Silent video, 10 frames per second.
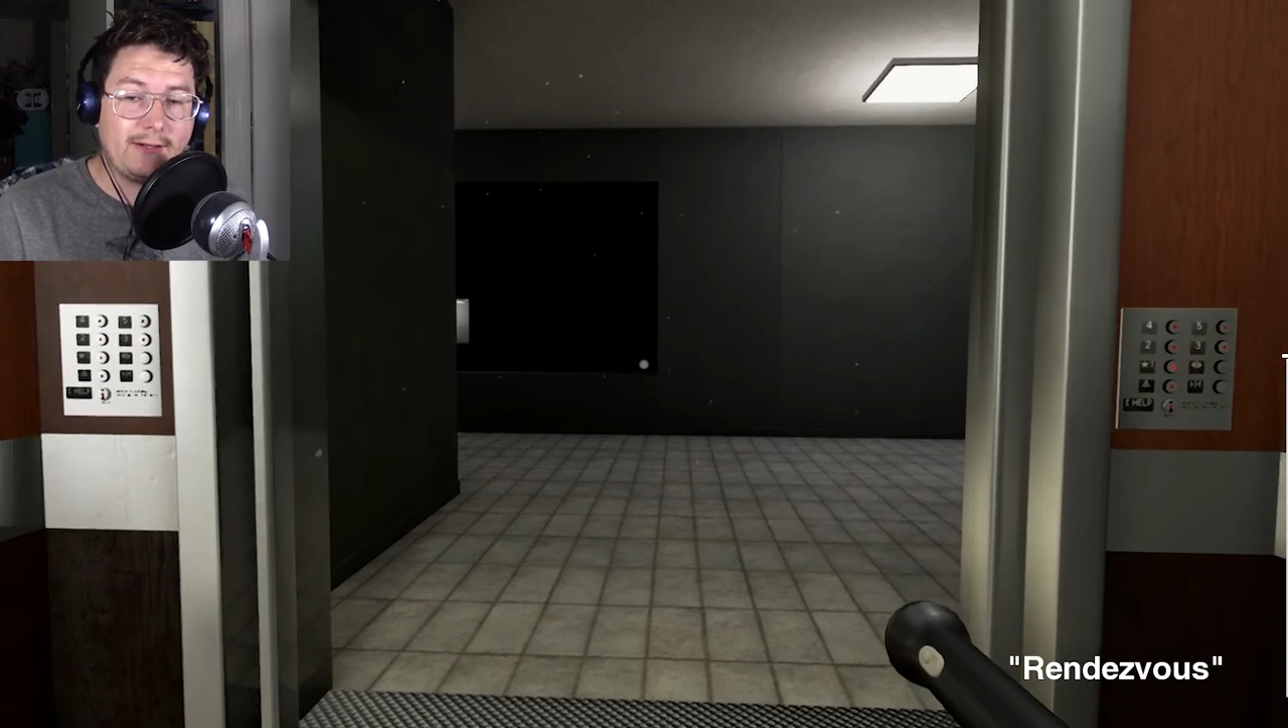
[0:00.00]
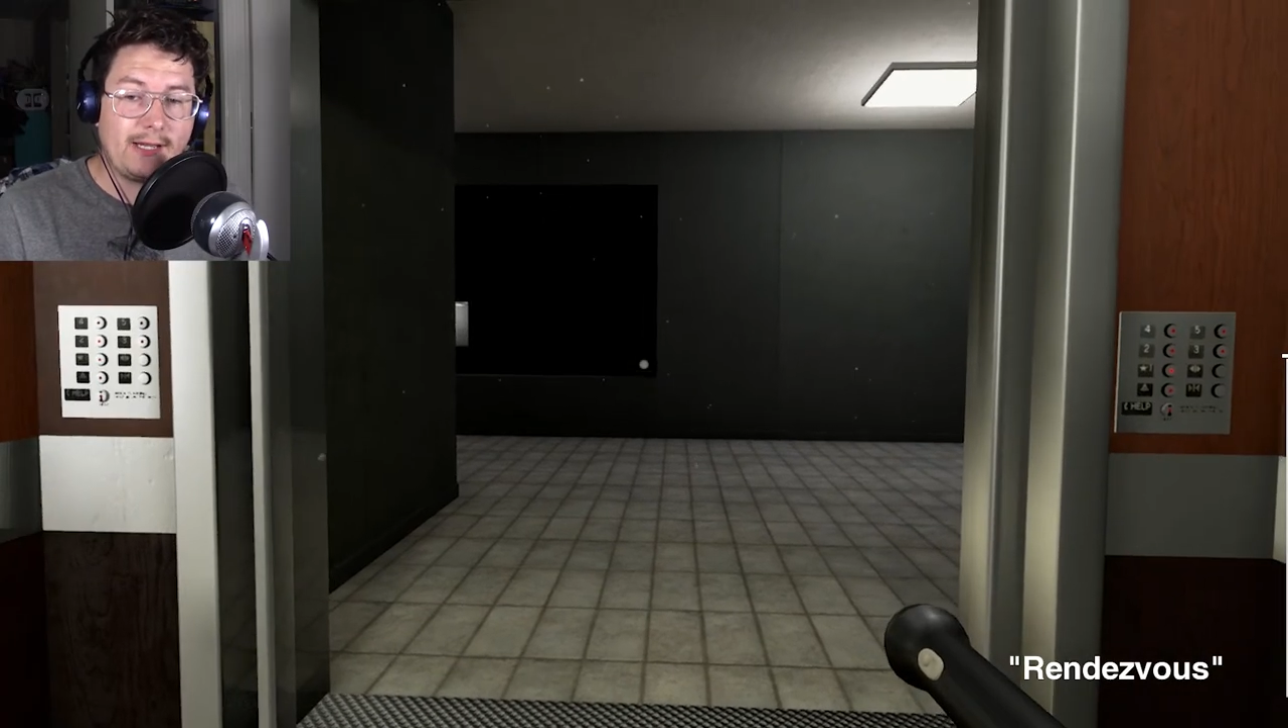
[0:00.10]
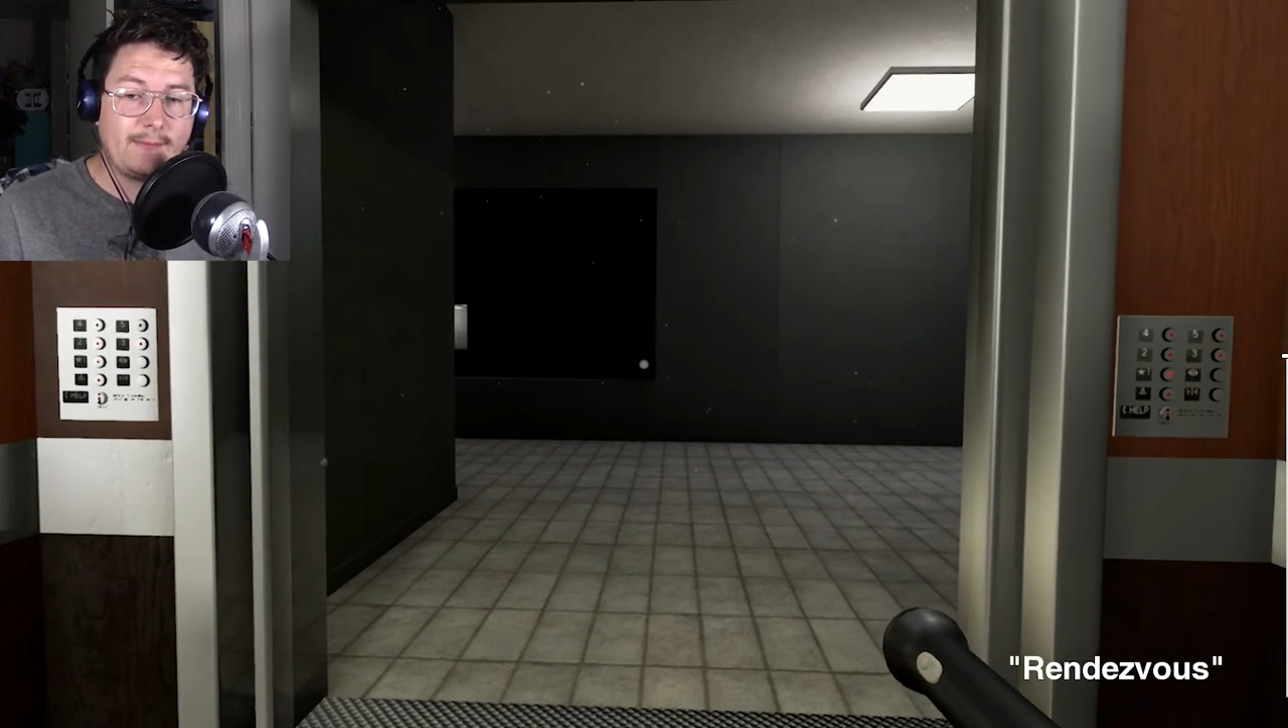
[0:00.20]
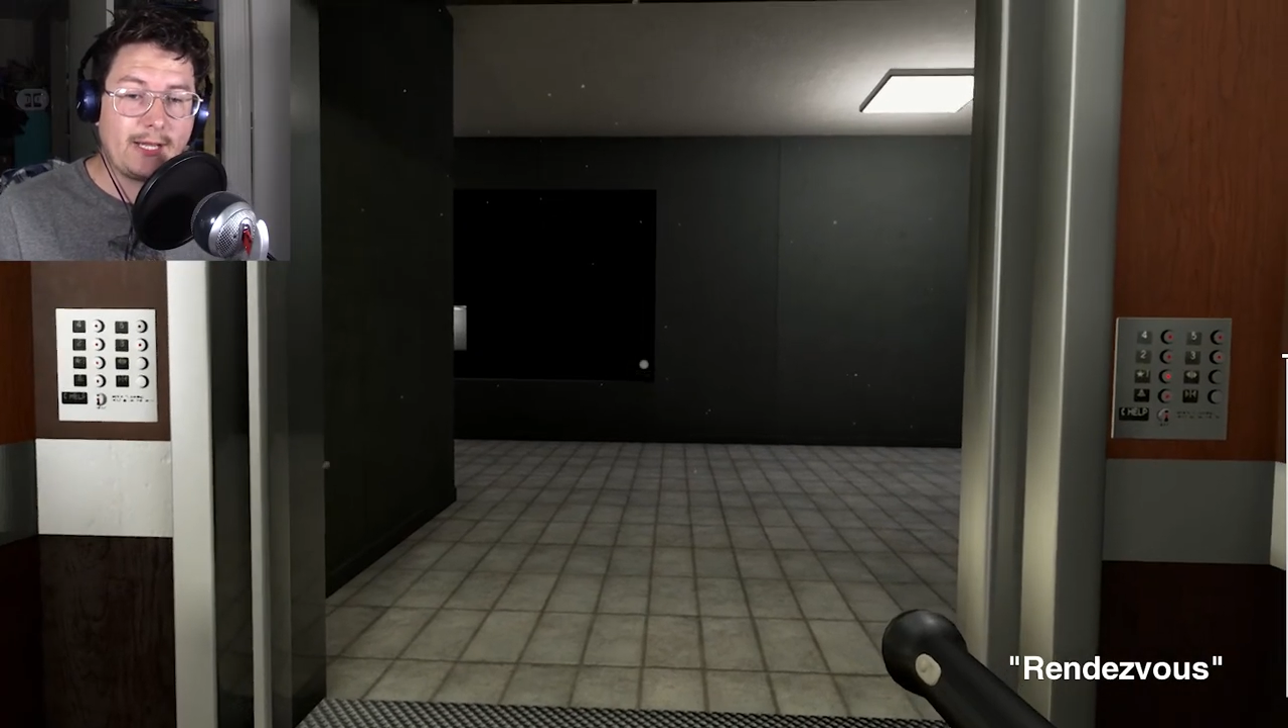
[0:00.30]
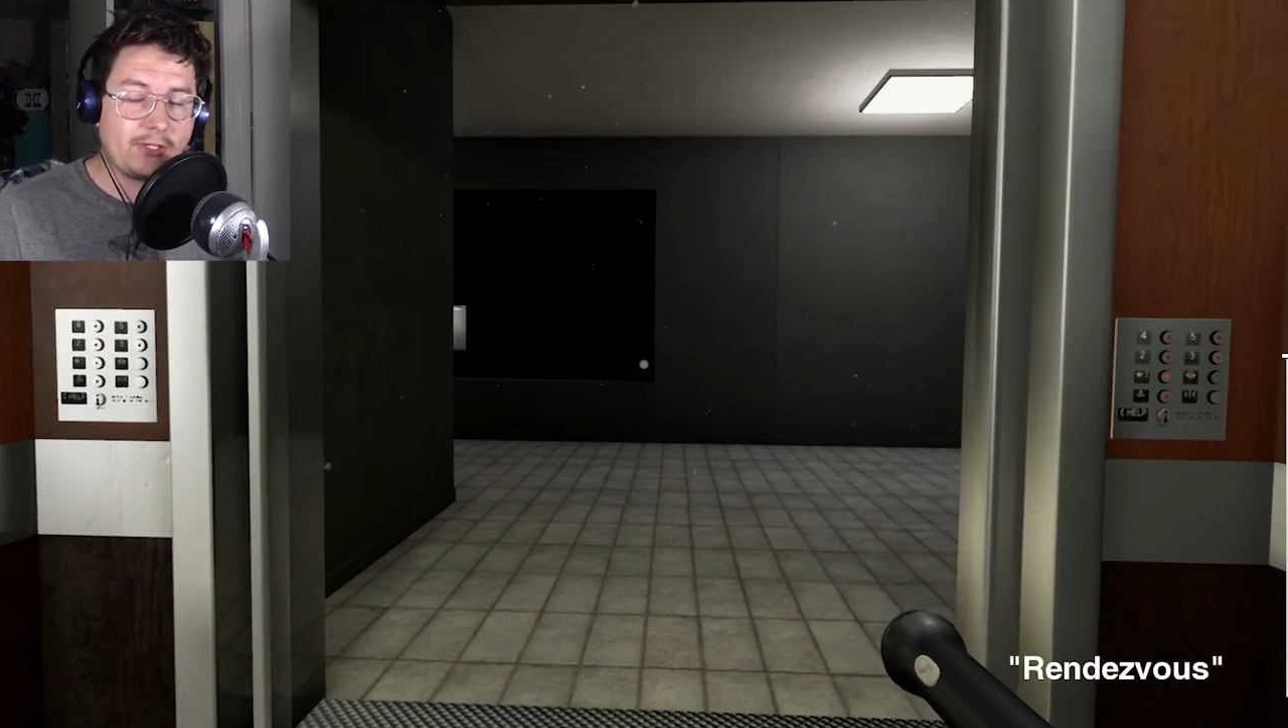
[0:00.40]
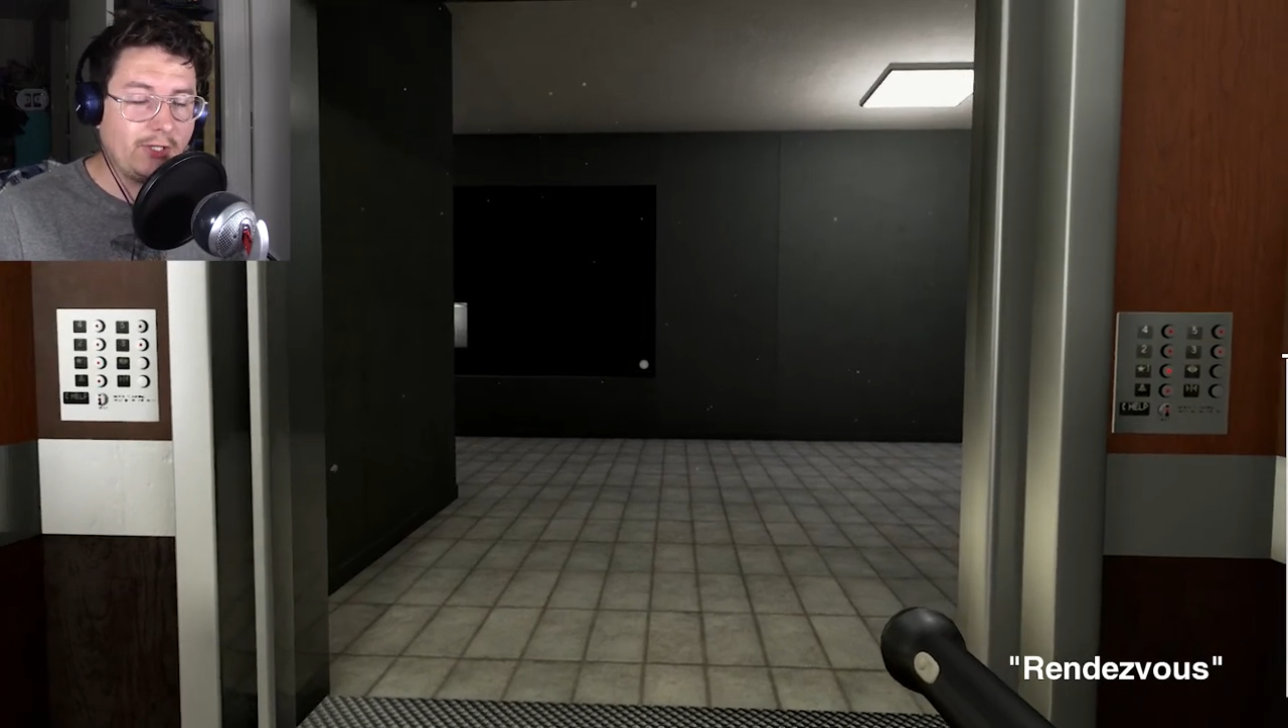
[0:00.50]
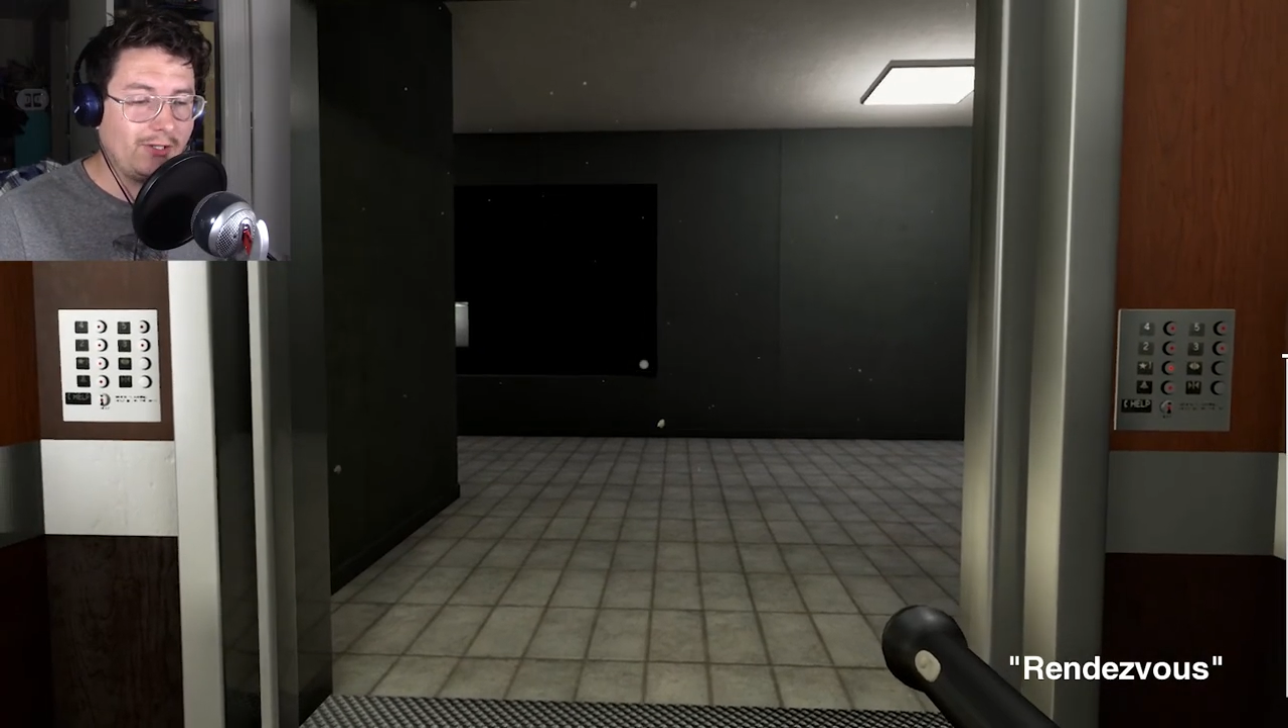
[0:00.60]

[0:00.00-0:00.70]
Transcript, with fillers: I'm actually